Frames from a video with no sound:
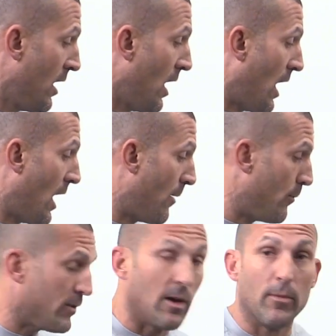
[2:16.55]

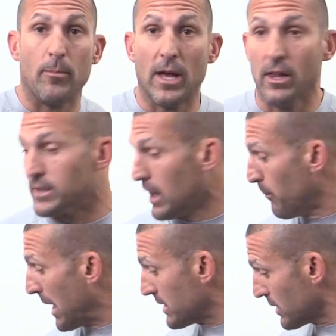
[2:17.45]
some of the Peloton
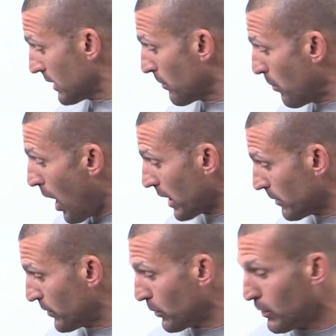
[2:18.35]
base layer
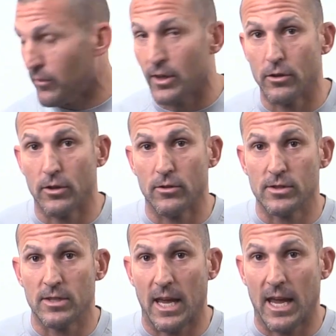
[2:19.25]
bottoms that we've
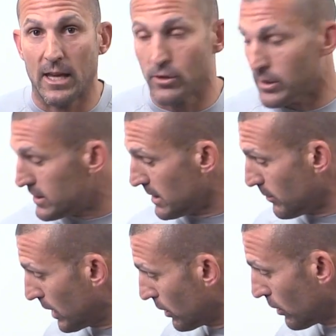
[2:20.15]
introduced, and you're going to see
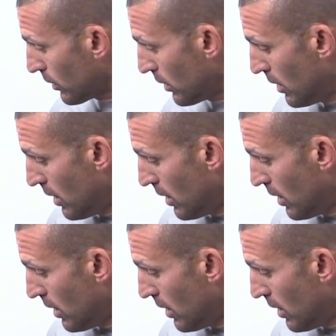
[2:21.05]
them here,